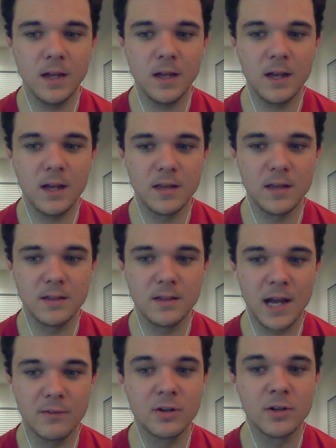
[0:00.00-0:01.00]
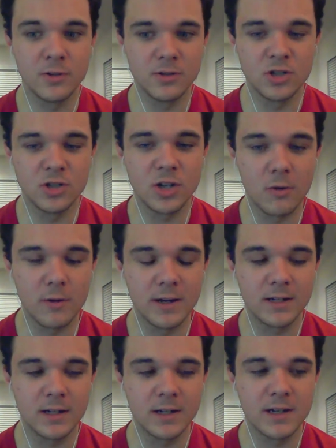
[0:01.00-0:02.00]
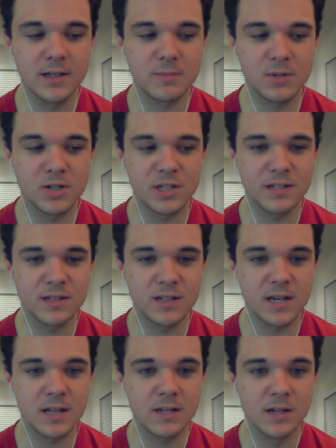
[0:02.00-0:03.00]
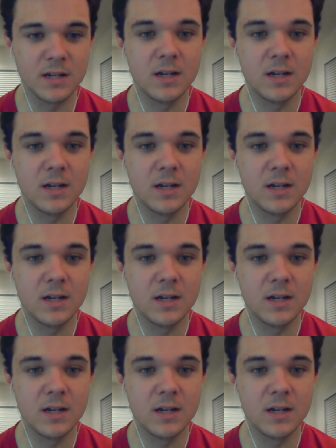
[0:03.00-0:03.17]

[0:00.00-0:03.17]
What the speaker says: and then have a good showing against Michigan State.